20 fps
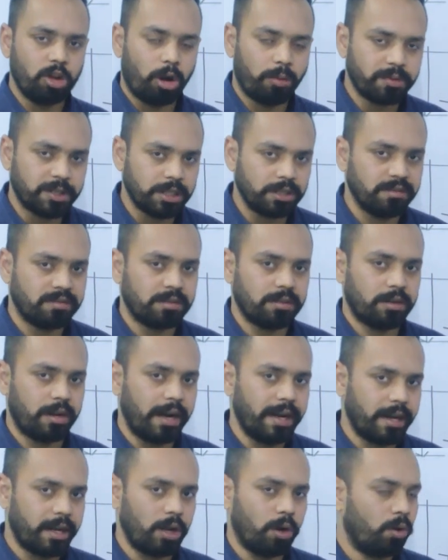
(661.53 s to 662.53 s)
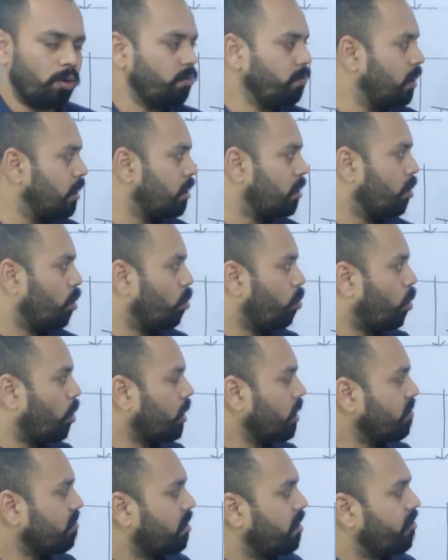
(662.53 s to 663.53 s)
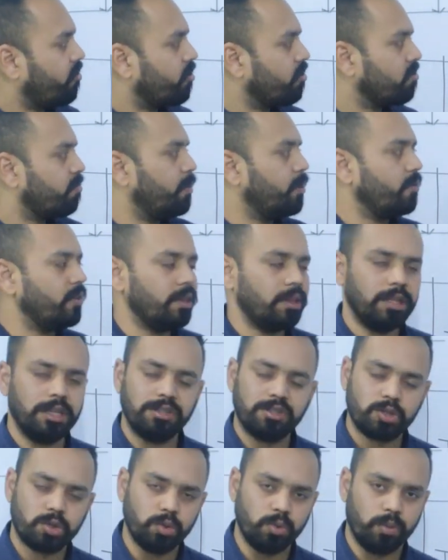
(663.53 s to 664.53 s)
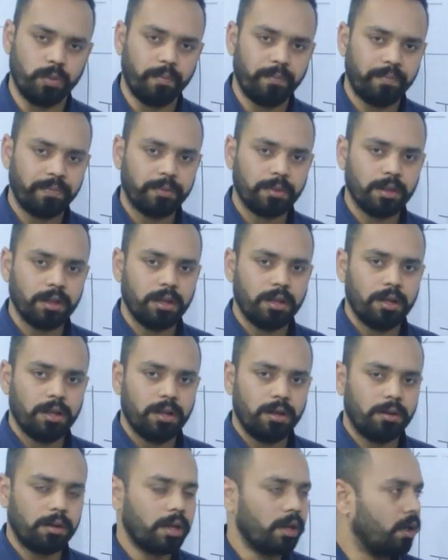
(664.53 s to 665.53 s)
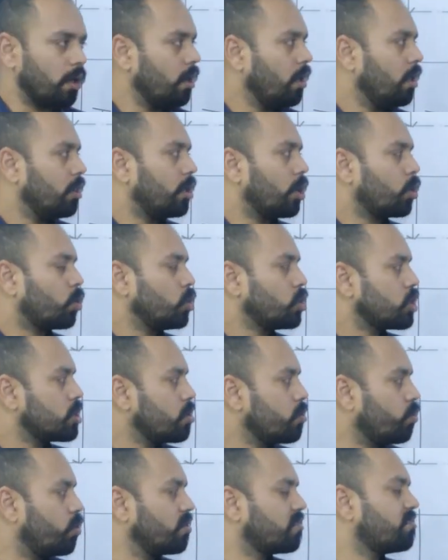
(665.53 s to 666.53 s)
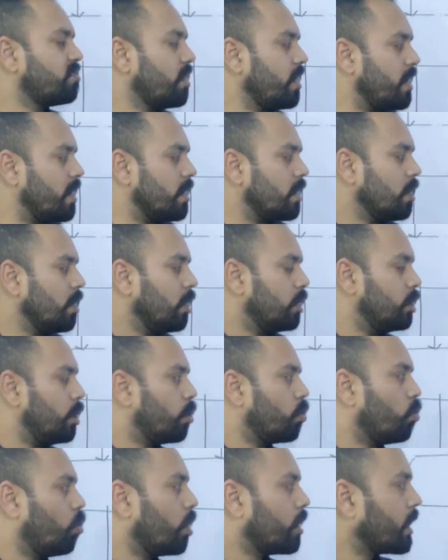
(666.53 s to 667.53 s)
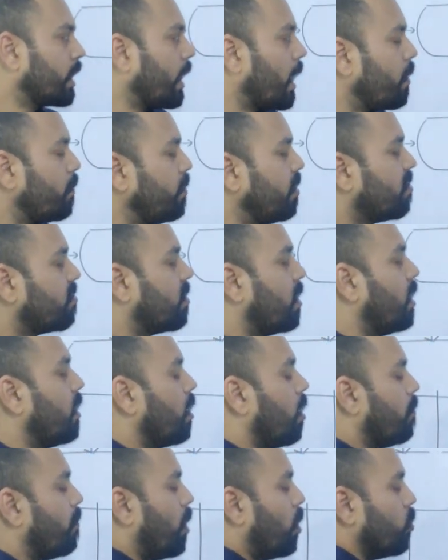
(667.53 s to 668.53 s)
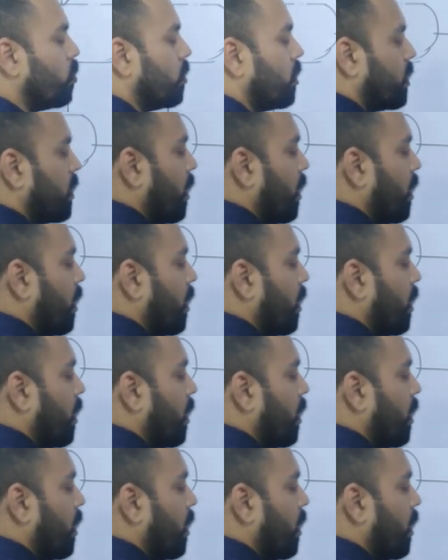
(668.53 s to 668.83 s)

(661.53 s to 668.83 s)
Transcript: the options right now, but what is the difference between these two? Okay, the question was saying that what can be said about the